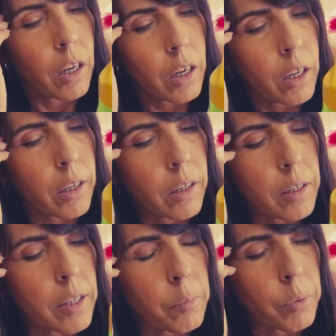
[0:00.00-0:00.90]

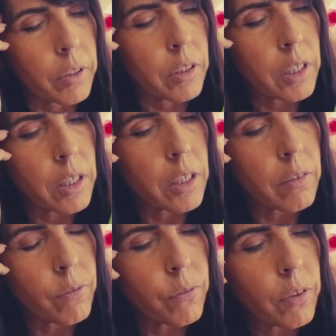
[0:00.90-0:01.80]
I
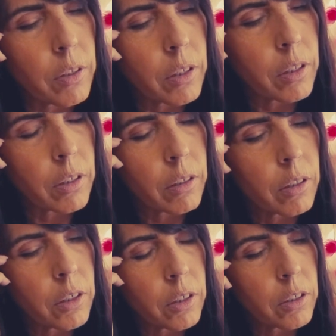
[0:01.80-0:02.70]
believe,
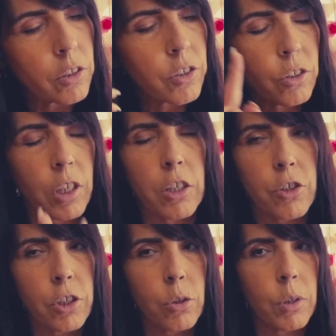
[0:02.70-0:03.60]
you get
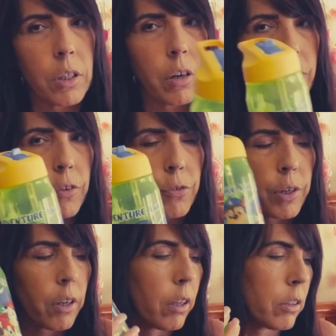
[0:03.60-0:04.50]
2 in there for
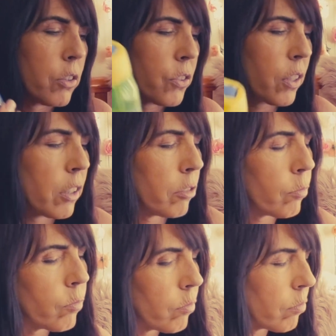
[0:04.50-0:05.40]
$3, so
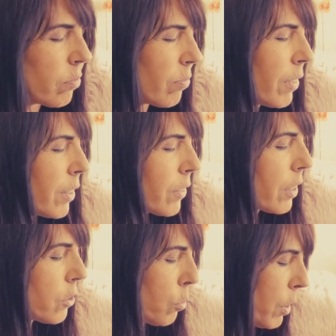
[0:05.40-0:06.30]

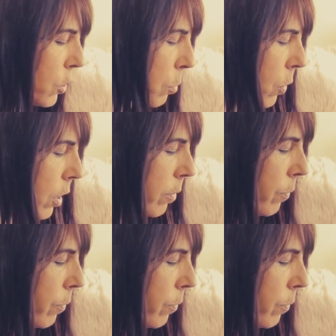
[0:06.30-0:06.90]
not too much more.